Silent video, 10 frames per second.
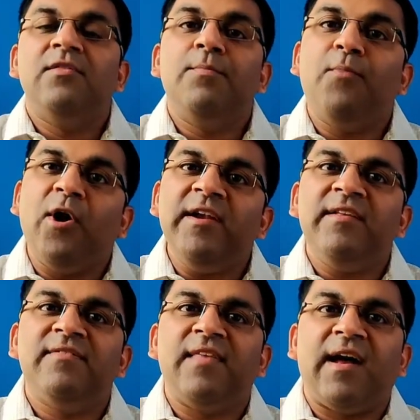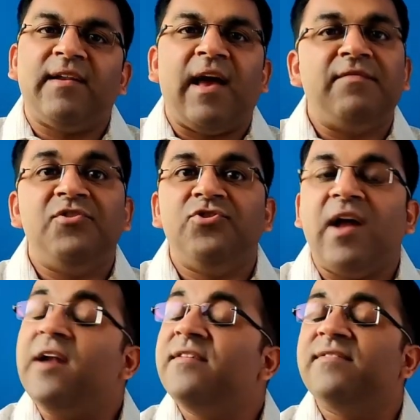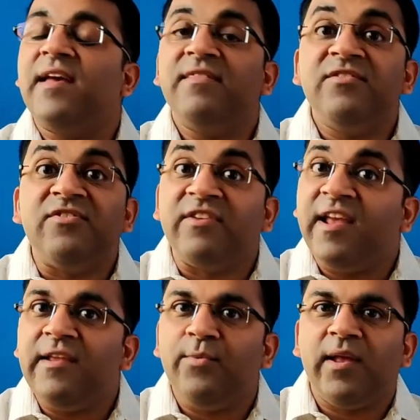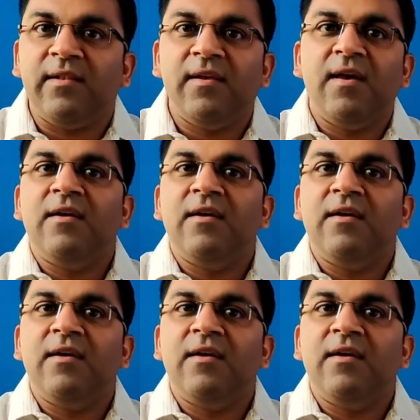The point is that, and we should understand this really well,